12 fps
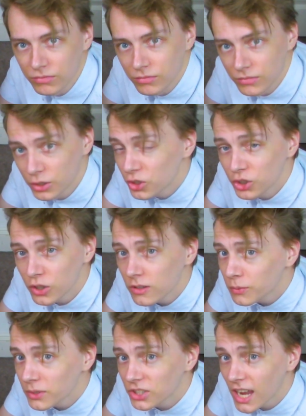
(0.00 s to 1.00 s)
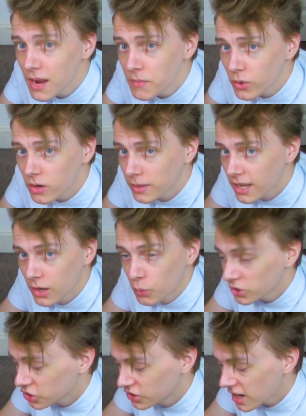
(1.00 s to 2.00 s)
you can choose which game you want to play,
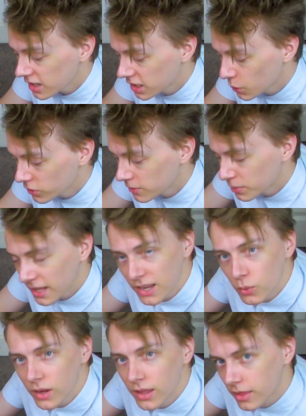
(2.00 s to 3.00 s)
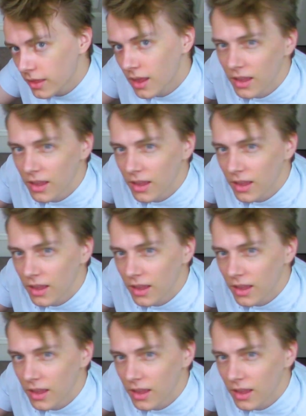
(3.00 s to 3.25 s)
which deck you want to play with.